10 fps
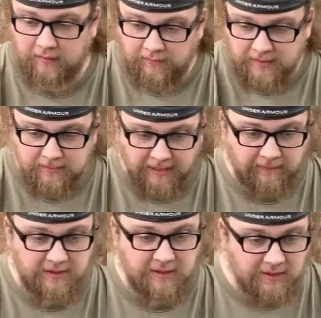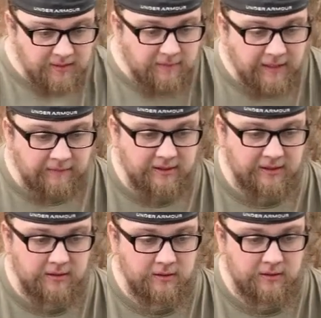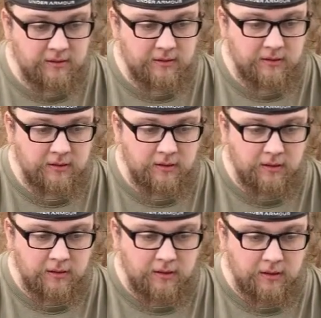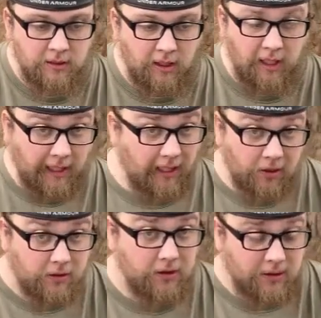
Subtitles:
this make of engine and this make of engine. Hell,